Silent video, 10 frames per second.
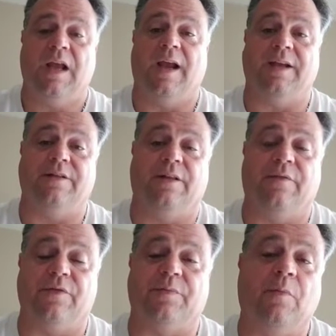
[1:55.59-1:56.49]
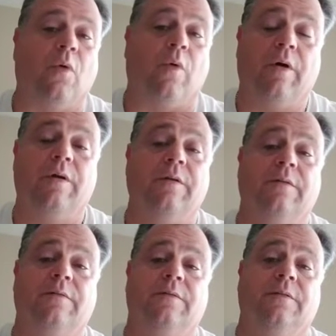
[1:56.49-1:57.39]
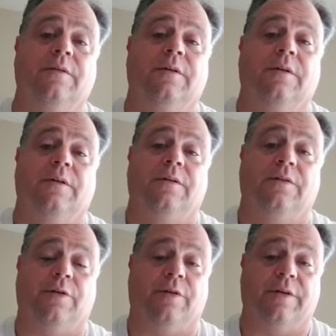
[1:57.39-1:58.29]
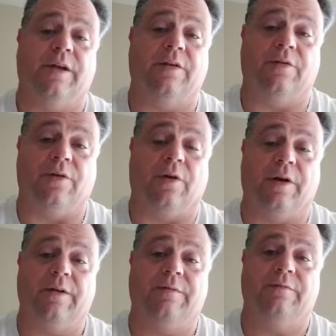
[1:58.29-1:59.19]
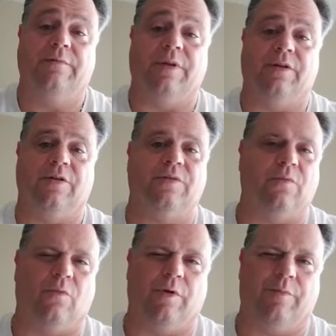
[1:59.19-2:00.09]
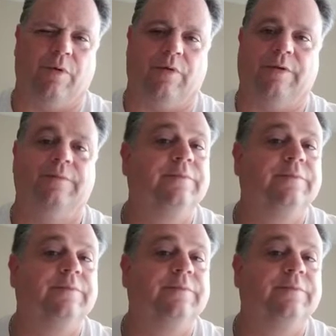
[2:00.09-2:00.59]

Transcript: it delivers more to your intended target than just one bullet.